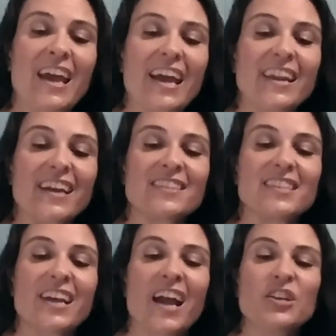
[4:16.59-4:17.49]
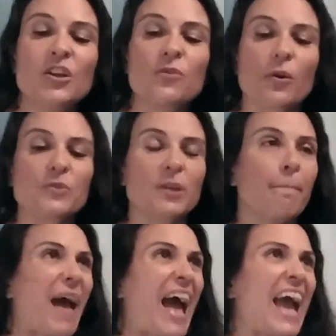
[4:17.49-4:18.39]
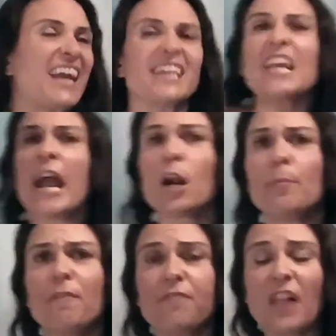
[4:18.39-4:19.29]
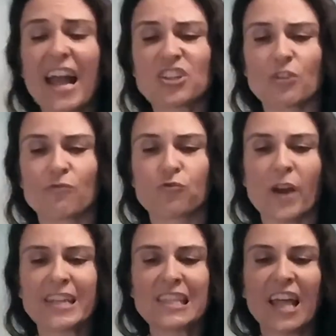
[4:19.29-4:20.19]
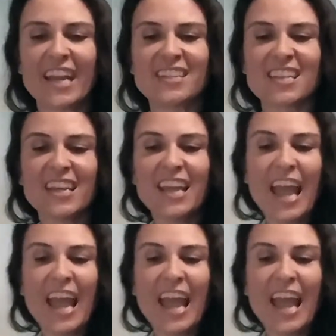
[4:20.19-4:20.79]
Next thing I knew, there was a bang and a terrible flash of red light,